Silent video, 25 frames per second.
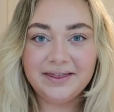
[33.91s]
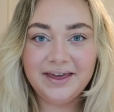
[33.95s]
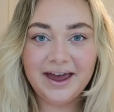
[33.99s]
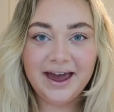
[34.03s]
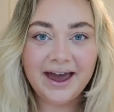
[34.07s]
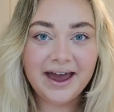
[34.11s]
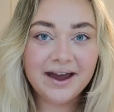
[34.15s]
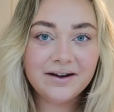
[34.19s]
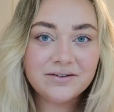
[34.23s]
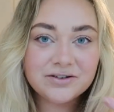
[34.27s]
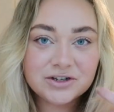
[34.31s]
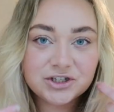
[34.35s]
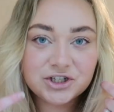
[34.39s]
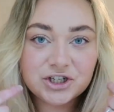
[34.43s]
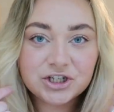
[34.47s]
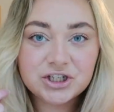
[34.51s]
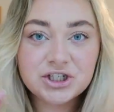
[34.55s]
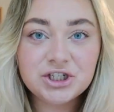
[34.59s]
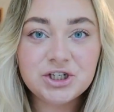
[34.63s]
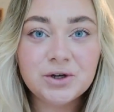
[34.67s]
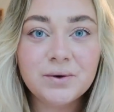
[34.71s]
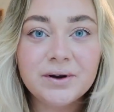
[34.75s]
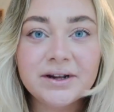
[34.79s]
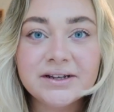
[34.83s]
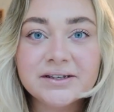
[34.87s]
The hair is
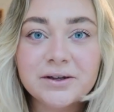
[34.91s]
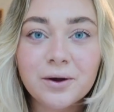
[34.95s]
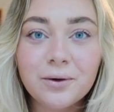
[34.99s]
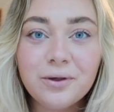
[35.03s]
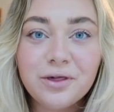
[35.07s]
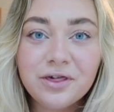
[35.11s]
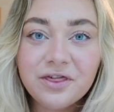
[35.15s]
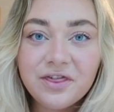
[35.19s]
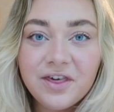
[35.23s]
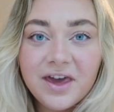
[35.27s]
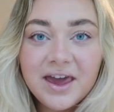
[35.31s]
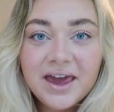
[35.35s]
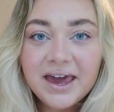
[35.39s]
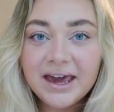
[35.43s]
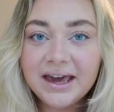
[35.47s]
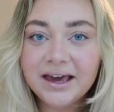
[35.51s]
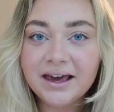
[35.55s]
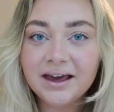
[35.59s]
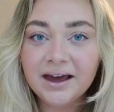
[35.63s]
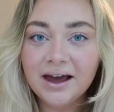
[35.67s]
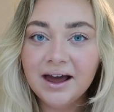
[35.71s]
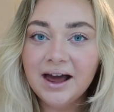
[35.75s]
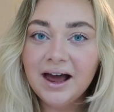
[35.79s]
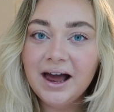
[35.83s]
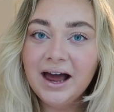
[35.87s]
just doing its own
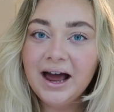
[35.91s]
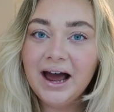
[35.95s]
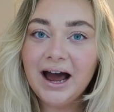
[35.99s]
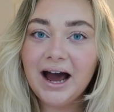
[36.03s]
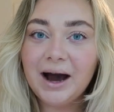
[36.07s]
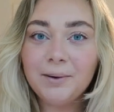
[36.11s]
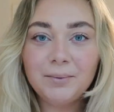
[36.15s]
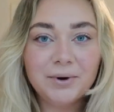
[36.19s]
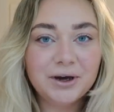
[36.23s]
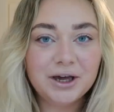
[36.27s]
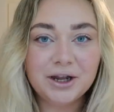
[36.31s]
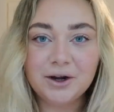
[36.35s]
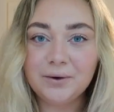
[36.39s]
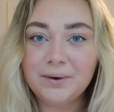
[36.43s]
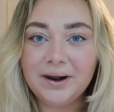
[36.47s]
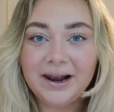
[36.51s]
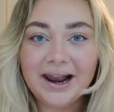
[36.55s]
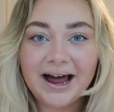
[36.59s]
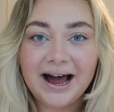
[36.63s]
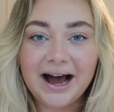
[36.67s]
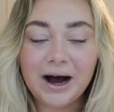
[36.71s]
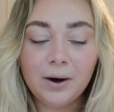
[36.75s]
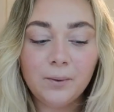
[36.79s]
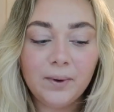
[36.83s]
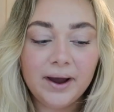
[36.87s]
thing and we're going to
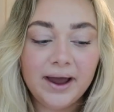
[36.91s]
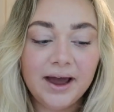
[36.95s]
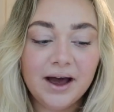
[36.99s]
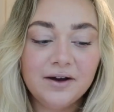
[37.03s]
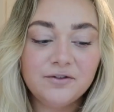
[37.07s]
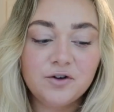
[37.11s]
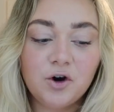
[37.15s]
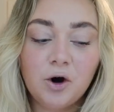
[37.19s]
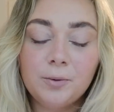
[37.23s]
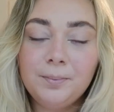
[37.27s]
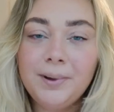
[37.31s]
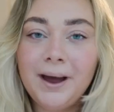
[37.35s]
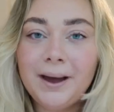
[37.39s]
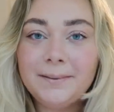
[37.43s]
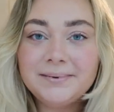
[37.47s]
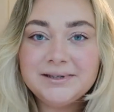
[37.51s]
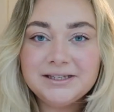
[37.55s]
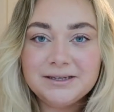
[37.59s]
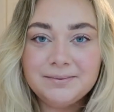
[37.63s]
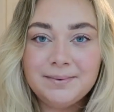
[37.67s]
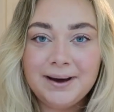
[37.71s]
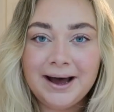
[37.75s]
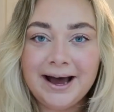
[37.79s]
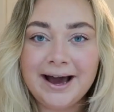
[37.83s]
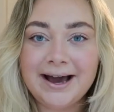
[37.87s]
allow it. I've got a
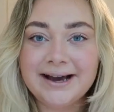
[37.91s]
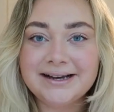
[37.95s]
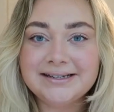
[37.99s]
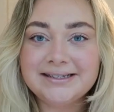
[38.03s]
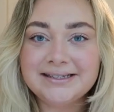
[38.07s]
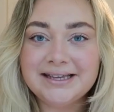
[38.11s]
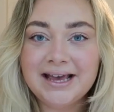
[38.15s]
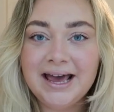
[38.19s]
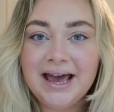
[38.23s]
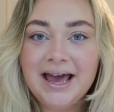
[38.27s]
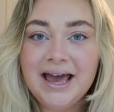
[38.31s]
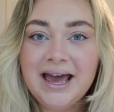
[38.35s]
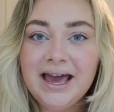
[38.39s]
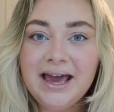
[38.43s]
Pepsi Max.